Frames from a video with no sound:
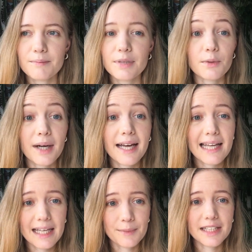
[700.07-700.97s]
but the
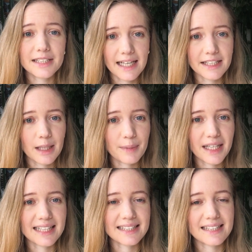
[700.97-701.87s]
way in which AJ
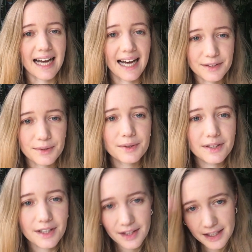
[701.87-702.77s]
Pearce handled
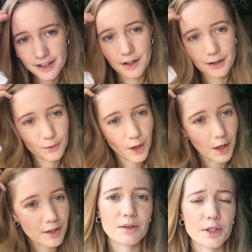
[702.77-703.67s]
the thing going
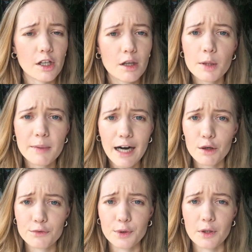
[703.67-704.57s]
wrong was a lot more
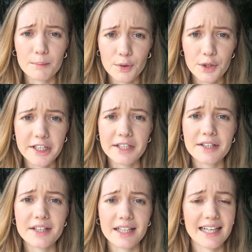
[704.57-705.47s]
powerful and
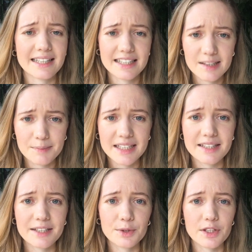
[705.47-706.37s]
poignant than I
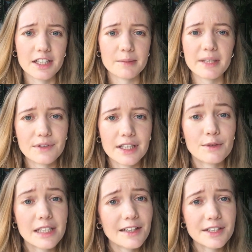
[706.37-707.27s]
anticipated that it was going to be. It
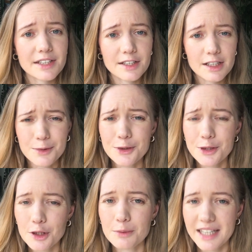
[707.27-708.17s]
really looked at small
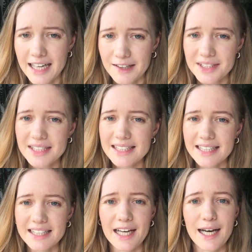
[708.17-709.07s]
human errors that
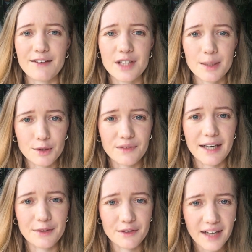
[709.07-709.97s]
can have a
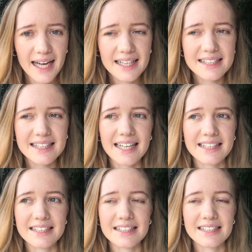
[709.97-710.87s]
profound effect,
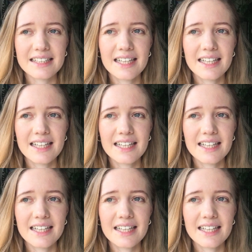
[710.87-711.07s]
and